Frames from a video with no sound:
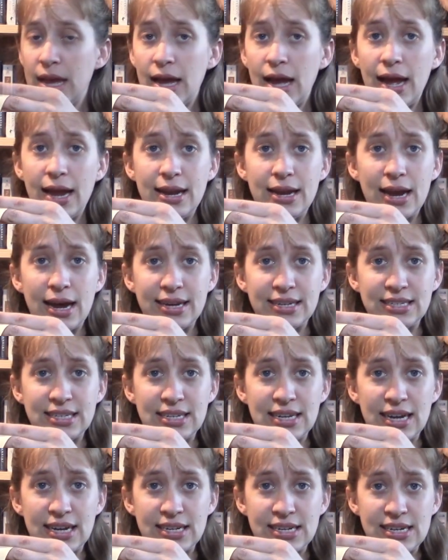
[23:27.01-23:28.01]
In
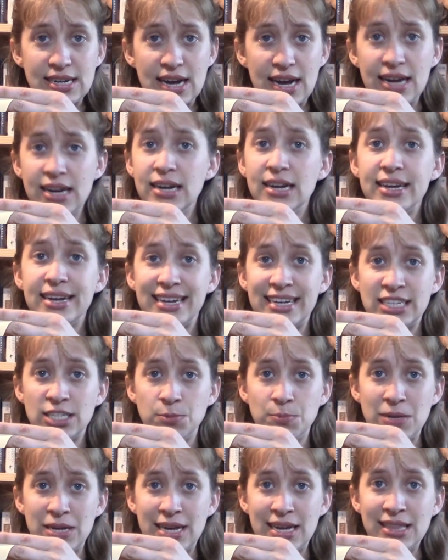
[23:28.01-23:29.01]
1999,
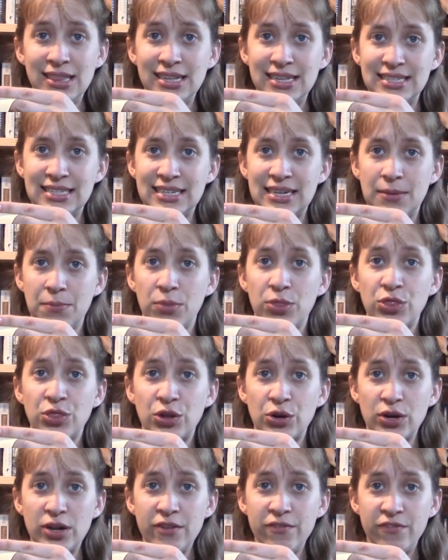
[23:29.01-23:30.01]
ESPN listed him
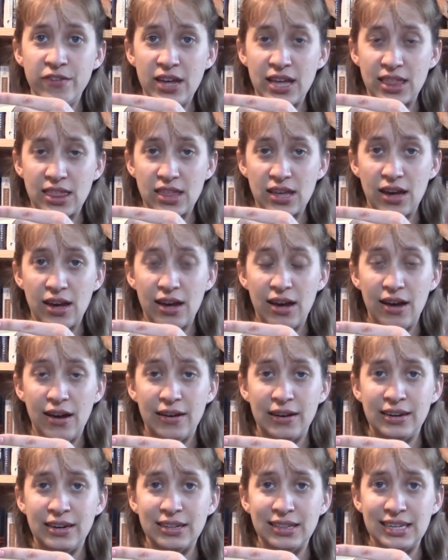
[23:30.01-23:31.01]
35th
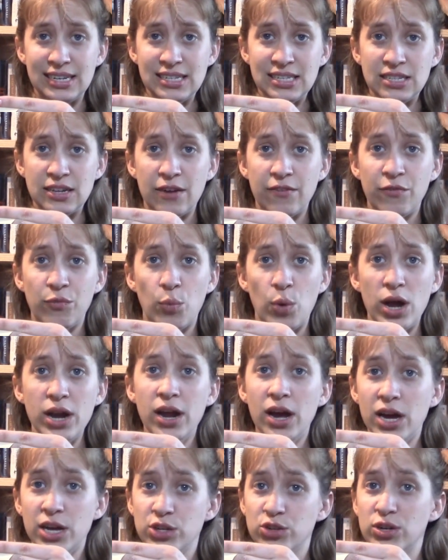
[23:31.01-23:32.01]
in a list of
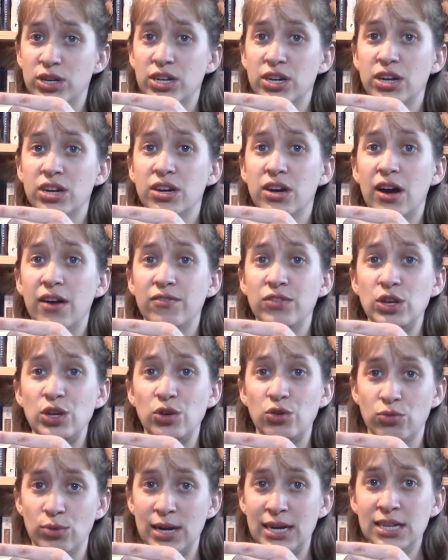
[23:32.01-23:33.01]
100 of the
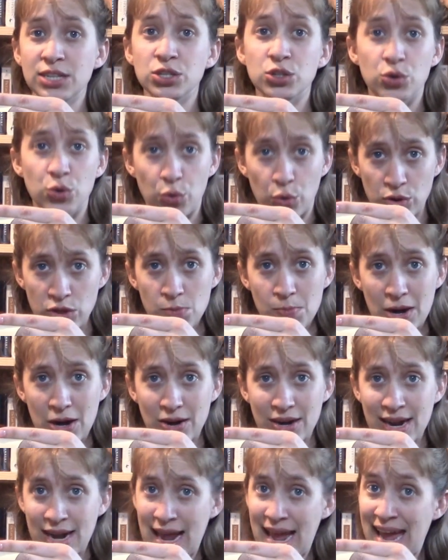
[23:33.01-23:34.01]
greatest North
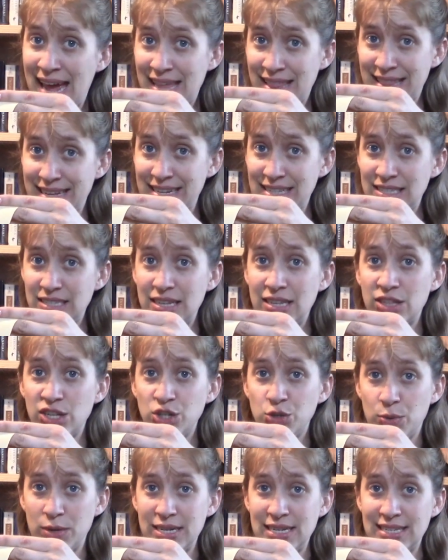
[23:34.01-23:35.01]
American athletes in the
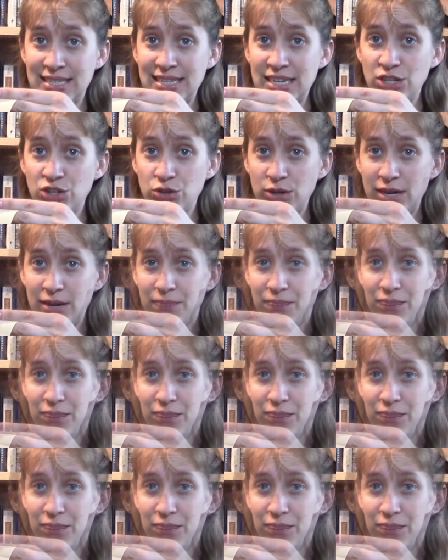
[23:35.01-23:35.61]
20th century.